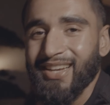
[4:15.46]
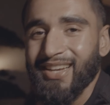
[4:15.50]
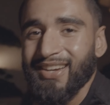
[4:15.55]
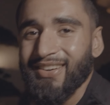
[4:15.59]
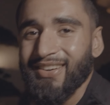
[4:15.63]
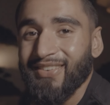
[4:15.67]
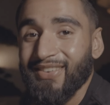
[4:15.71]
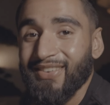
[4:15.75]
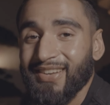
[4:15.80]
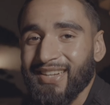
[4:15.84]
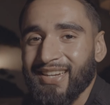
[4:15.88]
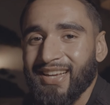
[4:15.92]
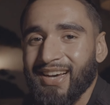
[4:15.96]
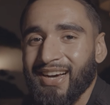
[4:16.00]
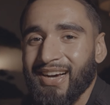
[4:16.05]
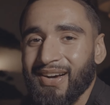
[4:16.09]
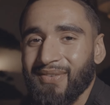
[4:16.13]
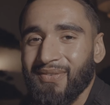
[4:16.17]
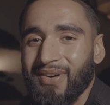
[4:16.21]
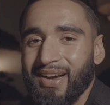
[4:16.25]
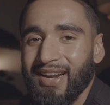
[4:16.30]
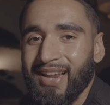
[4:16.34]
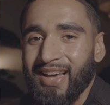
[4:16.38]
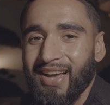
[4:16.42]
For the
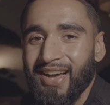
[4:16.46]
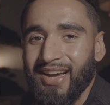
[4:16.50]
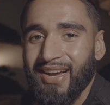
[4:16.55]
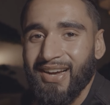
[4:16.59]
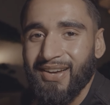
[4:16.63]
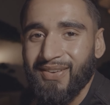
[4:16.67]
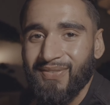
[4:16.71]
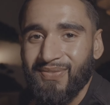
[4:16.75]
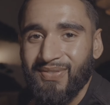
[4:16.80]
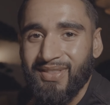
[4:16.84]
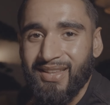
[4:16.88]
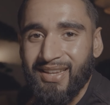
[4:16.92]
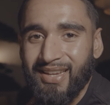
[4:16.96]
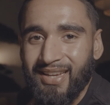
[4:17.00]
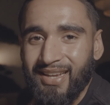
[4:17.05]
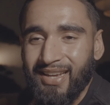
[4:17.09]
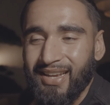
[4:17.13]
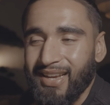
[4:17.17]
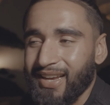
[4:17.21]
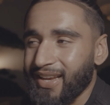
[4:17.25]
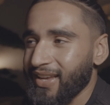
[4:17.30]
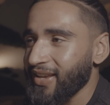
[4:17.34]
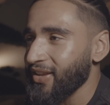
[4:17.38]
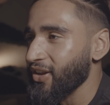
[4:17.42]
vlog. What up? What
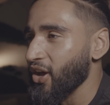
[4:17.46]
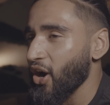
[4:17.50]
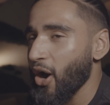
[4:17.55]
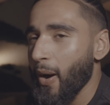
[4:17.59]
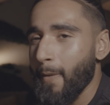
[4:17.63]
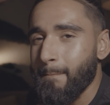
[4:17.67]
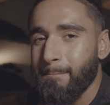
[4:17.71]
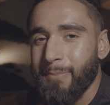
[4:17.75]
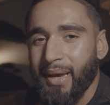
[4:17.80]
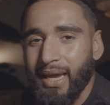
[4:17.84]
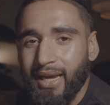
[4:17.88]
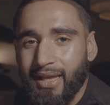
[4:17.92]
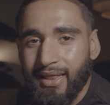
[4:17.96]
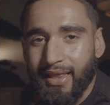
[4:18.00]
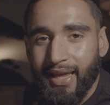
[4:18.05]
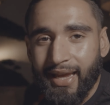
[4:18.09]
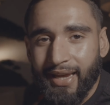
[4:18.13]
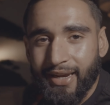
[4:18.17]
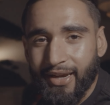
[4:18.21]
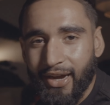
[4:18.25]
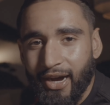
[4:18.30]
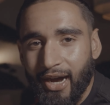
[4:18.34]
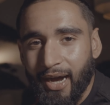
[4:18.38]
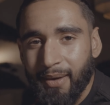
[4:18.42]
up? You know, big
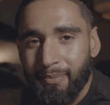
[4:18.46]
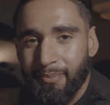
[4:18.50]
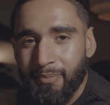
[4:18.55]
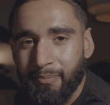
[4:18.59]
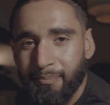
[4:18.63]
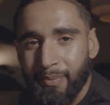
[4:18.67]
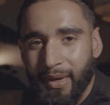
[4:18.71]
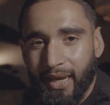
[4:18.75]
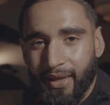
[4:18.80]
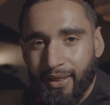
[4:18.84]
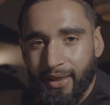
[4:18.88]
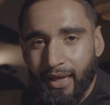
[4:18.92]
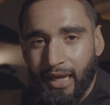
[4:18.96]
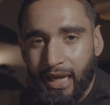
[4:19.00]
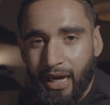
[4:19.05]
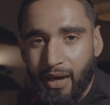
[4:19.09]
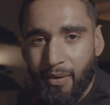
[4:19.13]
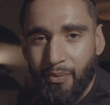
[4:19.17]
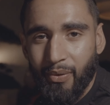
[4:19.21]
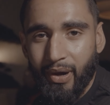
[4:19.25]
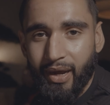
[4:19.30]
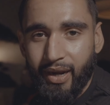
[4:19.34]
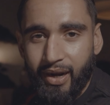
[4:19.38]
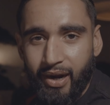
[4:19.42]
link up, big link
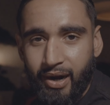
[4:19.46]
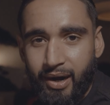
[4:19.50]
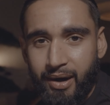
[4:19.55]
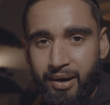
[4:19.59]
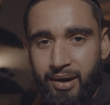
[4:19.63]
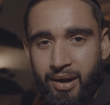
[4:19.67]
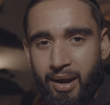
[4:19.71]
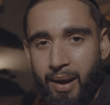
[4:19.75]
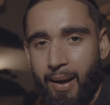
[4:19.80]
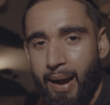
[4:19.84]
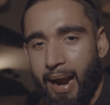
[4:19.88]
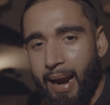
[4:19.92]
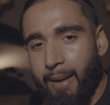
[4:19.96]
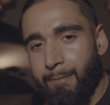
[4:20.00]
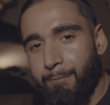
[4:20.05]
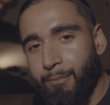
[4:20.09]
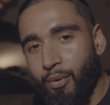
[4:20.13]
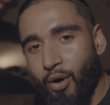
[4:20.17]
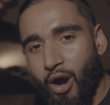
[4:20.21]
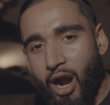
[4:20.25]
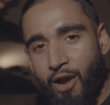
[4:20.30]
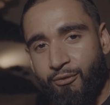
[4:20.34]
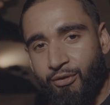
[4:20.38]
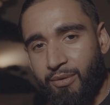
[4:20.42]
up with our, our
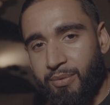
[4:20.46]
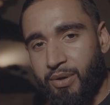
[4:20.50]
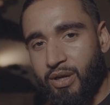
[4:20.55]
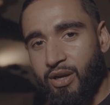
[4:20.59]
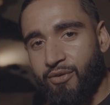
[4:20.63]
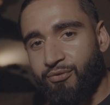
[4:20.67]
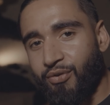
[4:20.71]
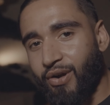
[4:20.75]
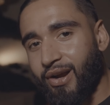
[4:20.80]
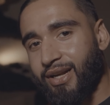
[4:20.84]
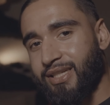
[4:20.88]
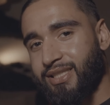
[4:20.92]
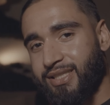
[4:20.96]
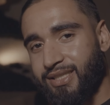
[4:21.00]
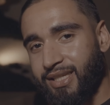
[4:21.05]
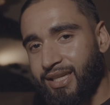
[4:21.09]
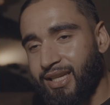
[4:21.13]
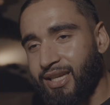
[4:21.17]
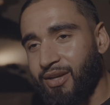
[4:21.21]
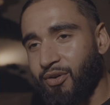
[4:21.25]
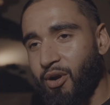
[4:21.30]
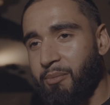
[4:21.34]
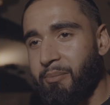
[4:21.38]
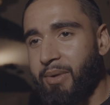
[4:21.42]
boy from university.
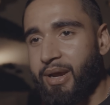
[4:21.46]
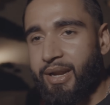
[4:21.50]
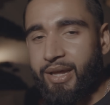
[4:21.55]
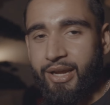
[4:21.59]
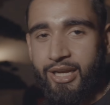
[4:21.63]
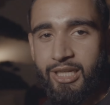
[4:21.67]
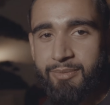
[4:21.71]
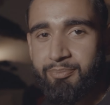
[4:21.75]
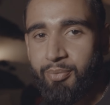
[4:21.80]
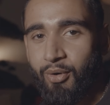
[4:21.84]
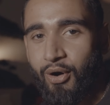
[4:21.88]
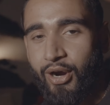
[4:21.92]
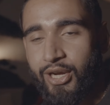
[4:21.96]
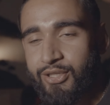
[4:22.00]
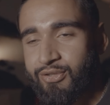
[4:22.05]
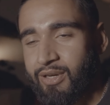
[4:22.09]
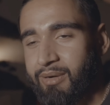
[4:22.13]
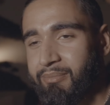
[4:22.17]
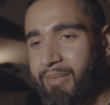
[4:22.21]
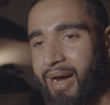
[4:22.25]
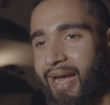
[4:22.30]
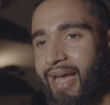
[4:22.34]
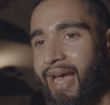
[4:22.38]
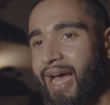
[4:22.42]
We're meeting his boys
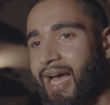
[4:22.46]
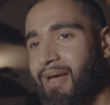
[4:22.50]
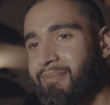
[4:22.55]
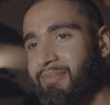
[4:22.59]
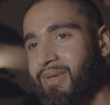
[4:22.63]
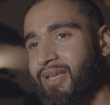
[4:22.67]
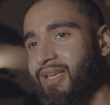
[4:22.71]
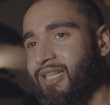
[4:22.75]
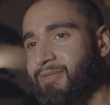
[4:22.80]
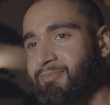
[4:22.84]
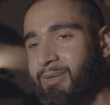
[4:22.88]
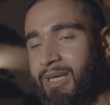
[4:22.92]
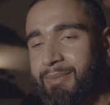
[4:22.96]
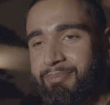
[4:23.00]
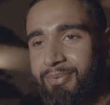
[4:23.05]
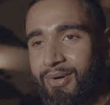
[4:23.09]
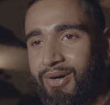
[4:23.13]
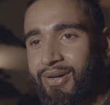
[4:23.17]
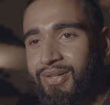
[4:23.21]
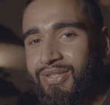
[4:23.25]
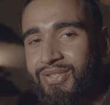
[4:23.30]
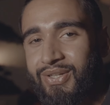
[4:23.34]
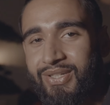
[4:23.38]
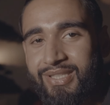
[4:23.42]
from Miami,
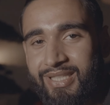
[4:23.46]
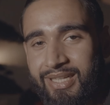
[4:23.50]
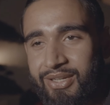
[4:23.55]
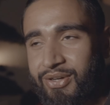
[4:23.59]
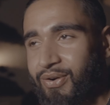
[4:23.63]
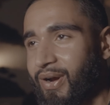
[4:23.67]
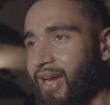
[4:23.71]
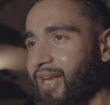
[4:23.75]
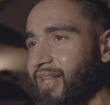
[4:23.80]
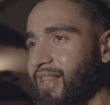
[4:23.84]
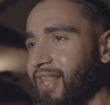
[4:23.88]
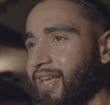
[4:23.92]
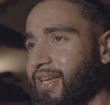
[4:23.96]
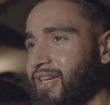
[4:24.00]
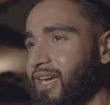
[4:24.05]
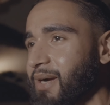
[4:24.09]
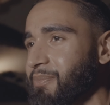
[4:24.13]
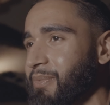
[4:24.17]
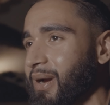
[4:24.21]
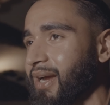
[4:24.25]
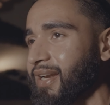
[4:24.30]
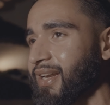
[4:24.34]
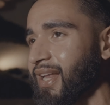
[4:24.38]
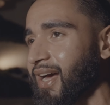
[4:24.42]
people. So it's a great link
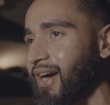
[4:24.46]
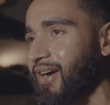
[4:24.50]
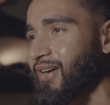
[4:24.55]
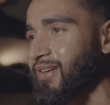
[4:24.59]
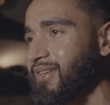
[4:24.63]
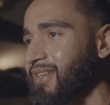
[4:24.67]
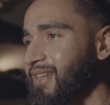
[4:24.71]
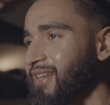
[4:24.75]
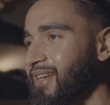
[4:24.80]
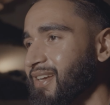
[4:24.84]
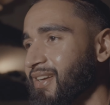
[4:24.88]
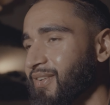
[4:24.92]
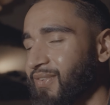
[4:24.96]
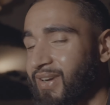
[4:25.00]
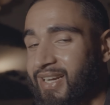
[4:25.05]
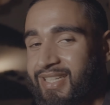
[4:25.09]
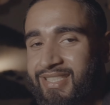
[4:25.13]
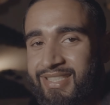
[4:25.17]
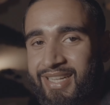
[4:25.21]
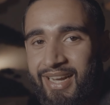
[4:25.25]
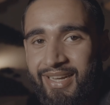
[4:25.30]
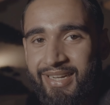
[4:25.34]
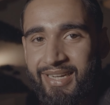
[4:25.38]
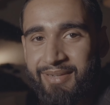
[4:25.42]
up right now. We're
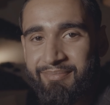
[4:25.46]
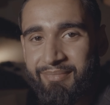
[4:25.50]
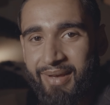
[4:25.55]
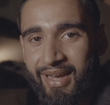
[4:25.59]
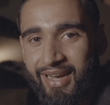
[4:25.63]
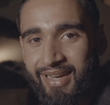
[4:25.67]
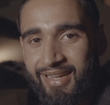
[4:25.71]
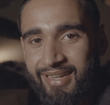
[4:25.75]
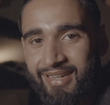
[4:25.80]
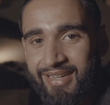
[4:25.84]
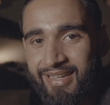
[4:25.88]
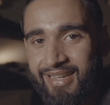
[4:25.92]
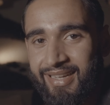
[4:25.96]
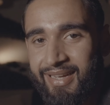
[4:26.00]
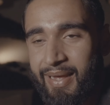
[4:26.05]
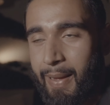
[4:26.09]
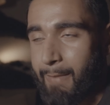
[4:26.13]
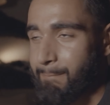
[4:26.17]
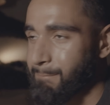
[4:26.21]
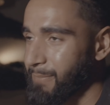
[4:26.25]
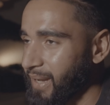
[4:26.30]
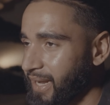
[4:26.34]
excited, man. Yes, sir.